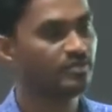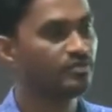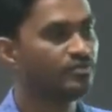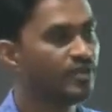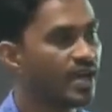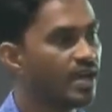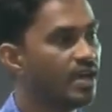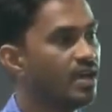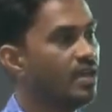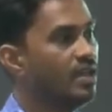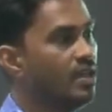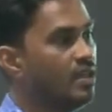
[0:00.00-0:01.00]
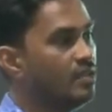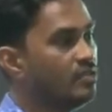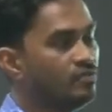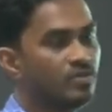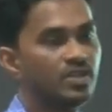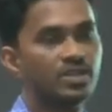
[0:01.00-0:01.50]
where the
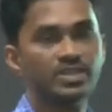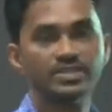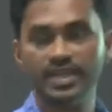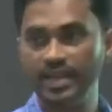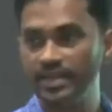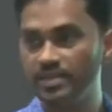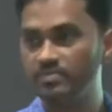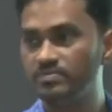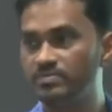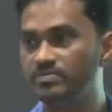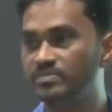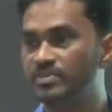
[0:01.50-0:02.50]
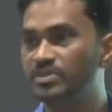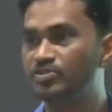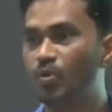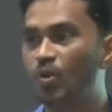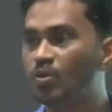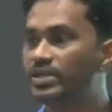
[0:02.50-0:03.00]
world is heading.
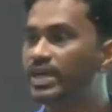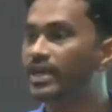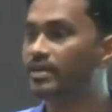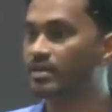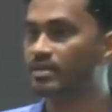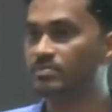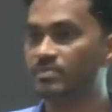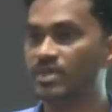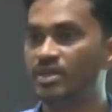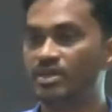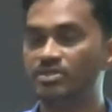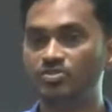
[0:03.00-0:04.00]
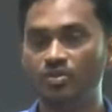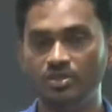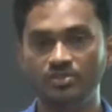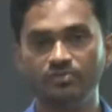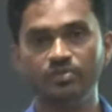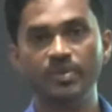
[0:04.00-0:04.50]
It's all data, it's all
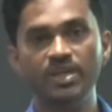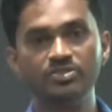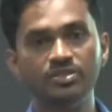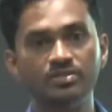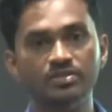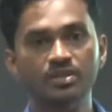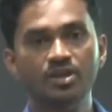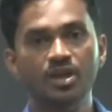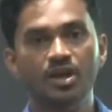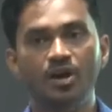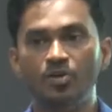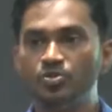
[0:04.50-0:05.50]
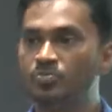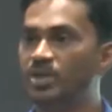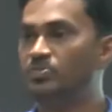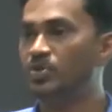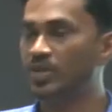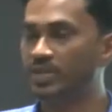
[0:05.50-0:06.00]
information, how to
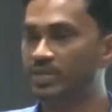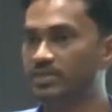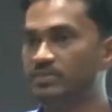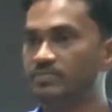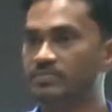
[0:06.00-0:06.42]
manipulate it.